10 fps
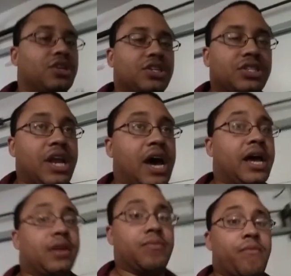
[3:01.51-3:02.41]
are just
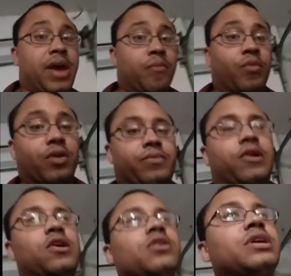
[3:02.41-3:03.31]
not
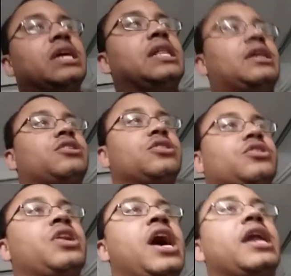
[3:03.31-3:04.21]
memorable and they're,
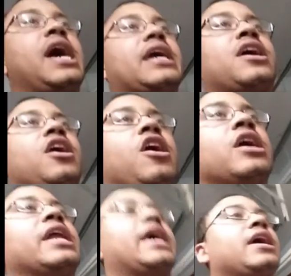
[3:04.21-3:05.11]
they're not
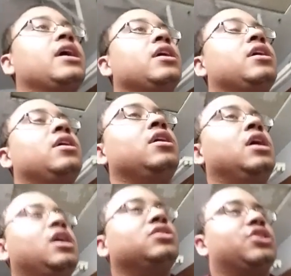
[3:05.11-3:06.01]
iconic.
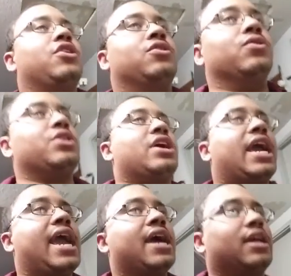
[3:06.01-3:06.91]
So you
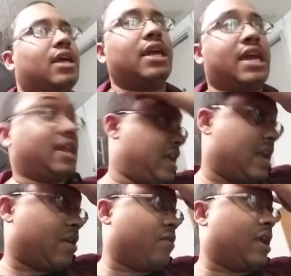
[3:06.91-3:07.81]
can't get
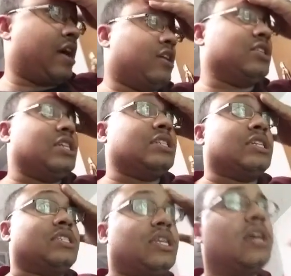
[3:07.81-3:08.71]
anyone else. It's
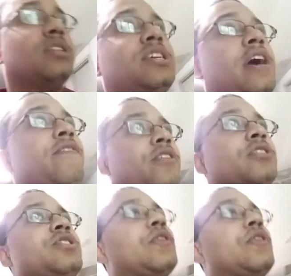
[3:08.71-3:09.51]
just tougher